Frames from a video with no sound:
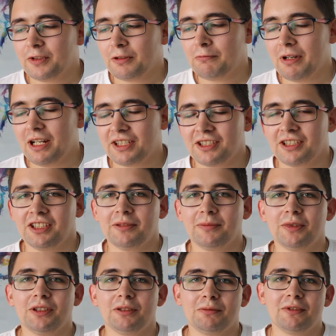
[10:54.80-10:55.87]

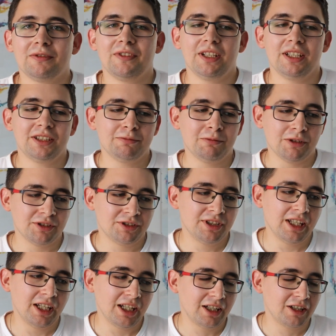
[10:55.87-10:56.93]
questionable with it was
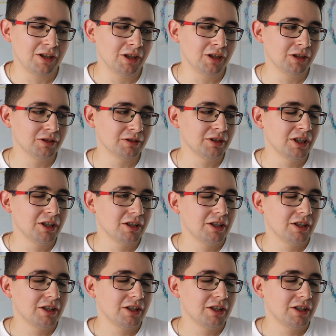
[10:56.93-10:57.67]
the whole